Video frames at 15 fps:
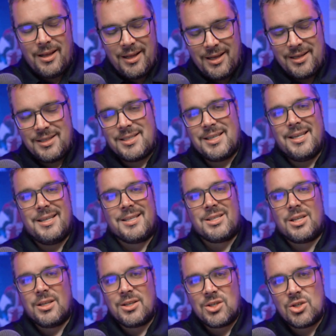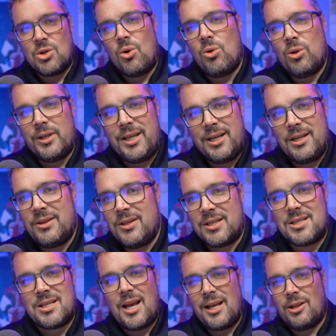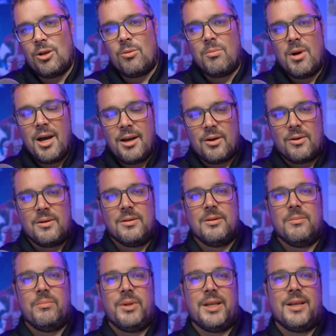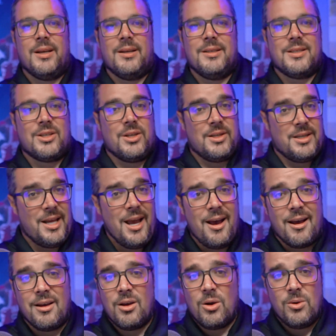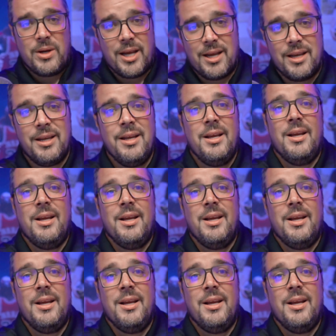exists solely in the silo model because, yeah, okay,